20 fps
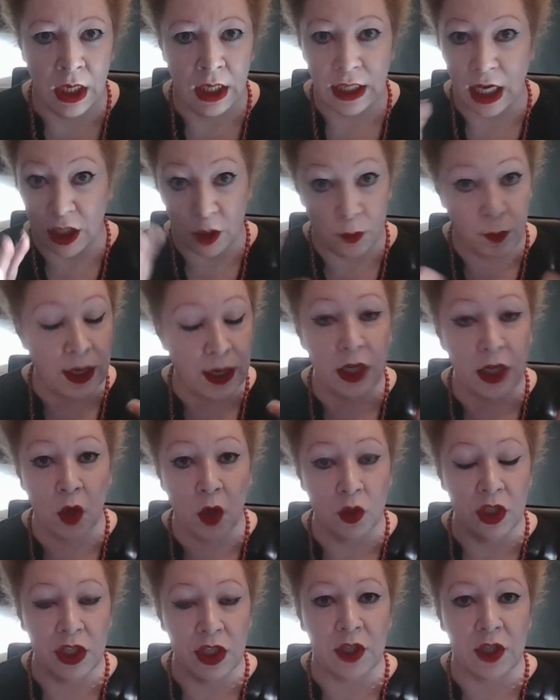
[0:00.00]
Now, depending on
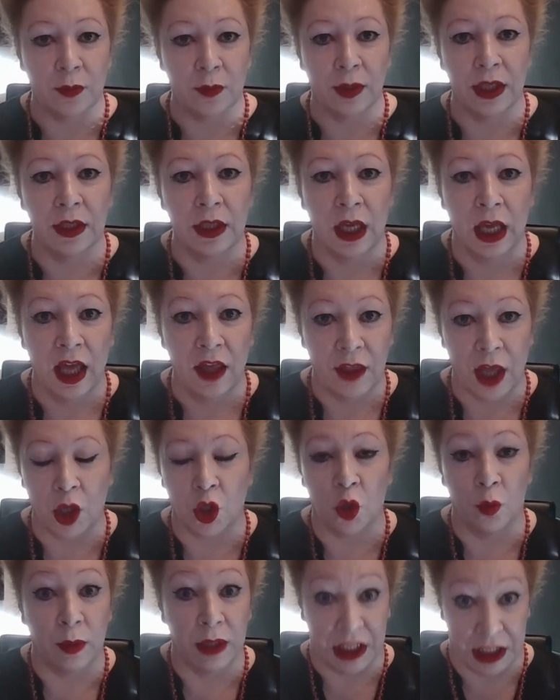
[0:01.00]
your discipline, that
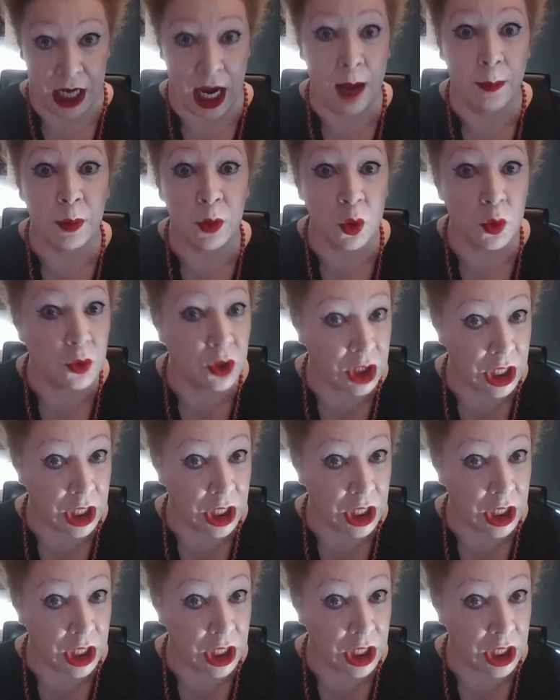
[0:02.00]
could be capital